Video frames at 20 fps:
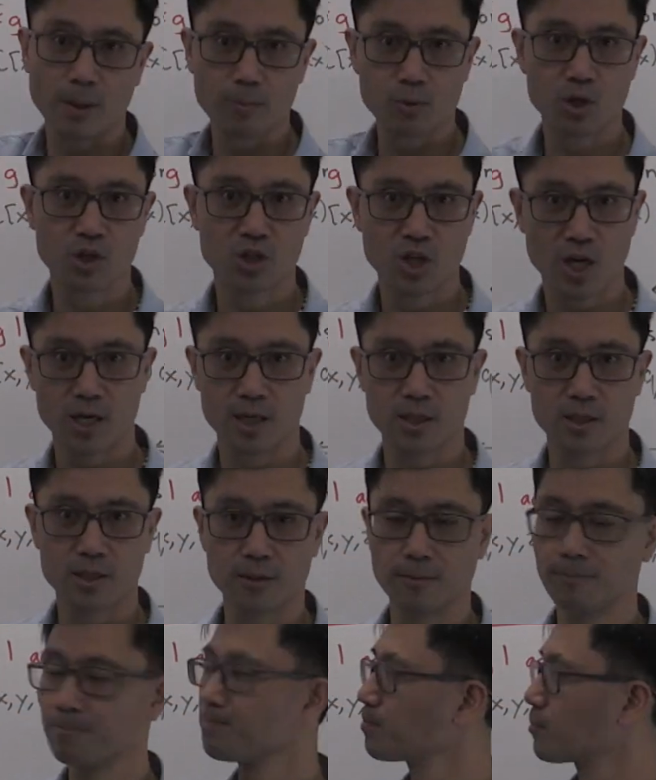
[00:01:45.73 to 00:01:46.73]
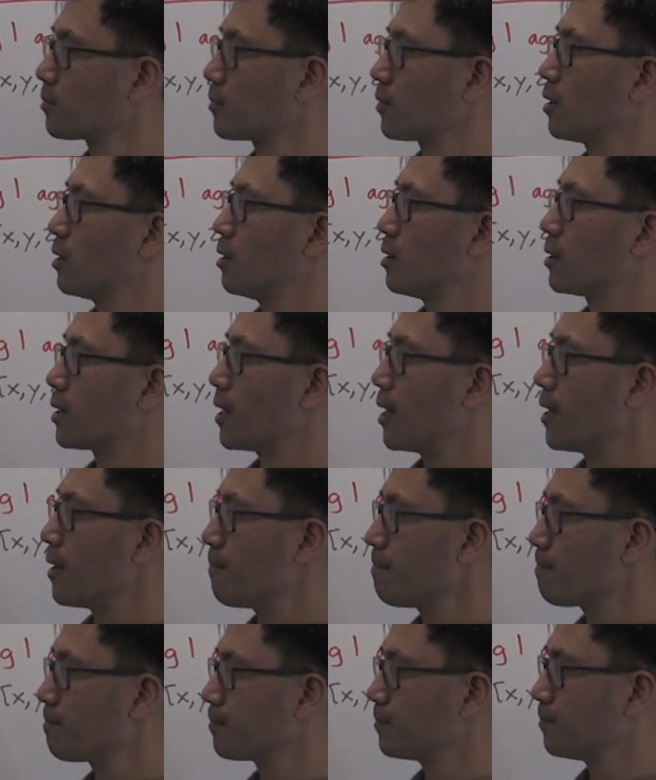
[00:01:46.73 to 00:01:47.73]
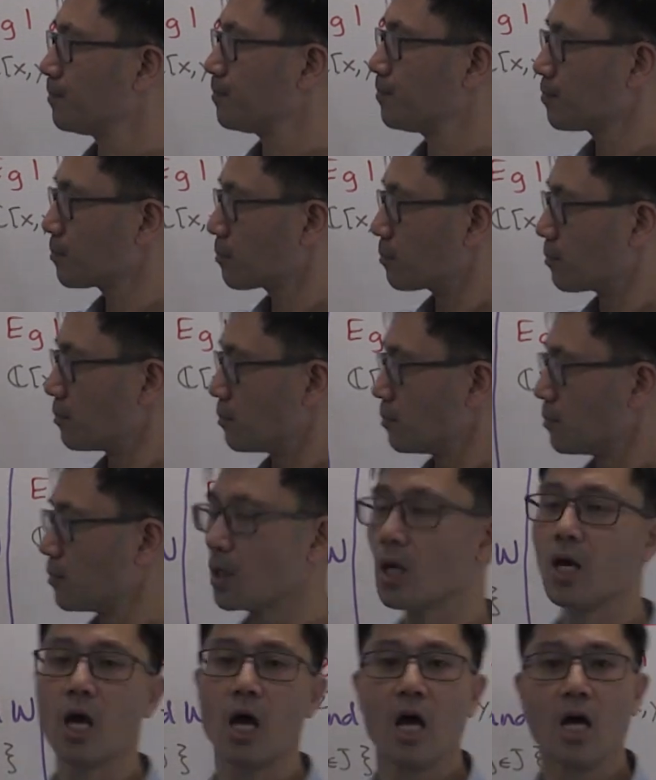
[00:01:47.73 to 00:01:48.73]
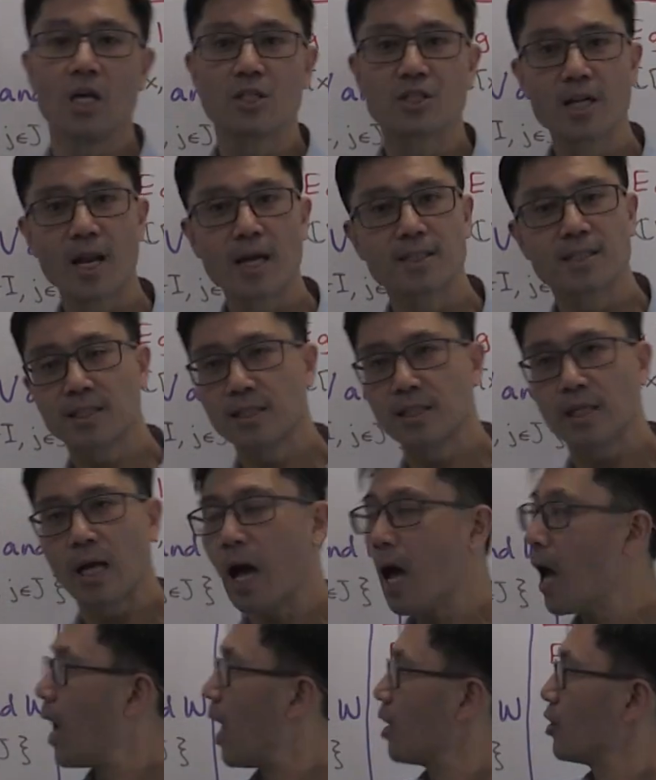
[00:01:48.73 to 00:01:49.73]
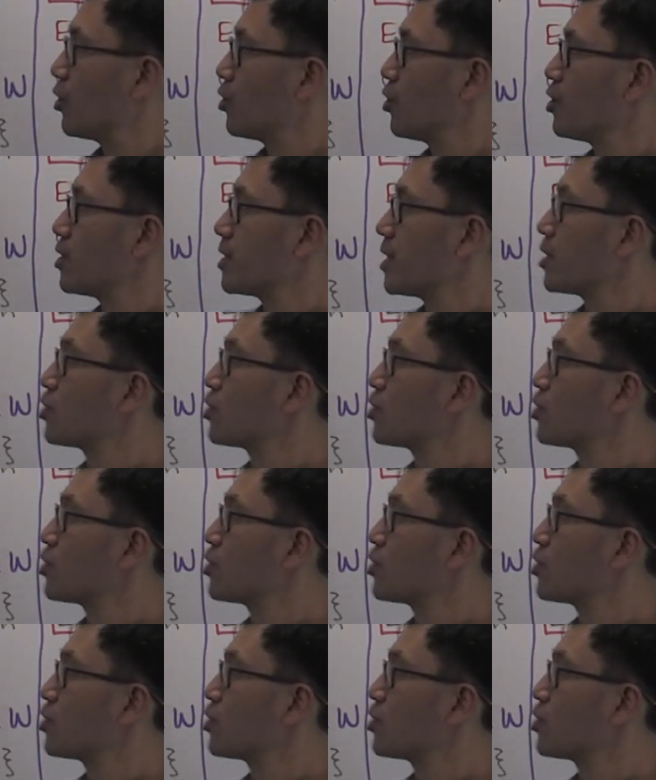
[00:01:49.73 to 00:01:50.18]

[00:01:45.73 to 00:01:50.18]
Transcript: WJs. Okay? So let's uh, use